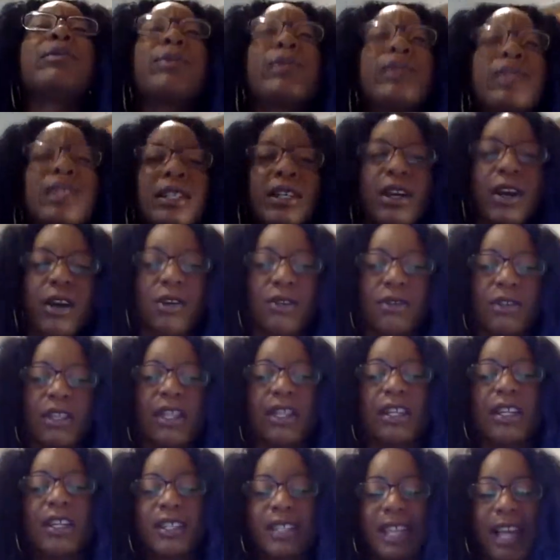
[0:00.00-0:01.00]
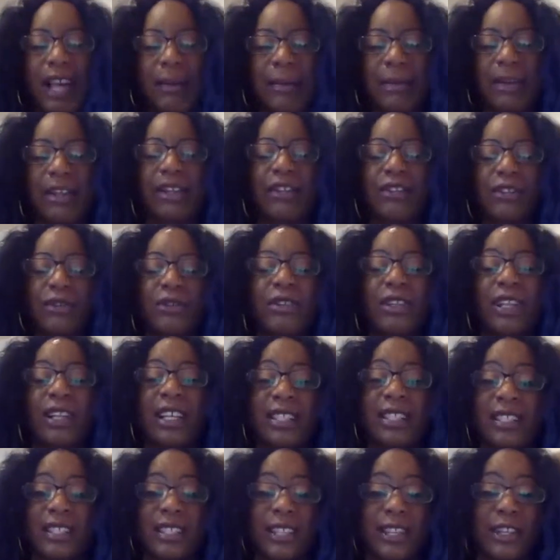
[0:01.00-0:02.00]
really hone in and tap in and
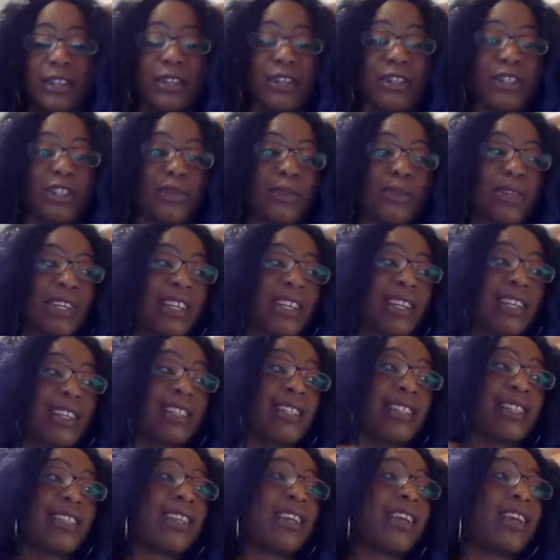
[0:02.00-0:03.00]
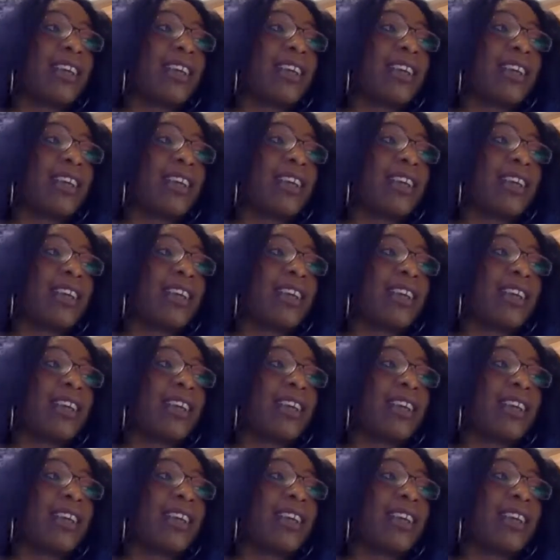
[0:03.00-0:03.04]
utilize this energy, because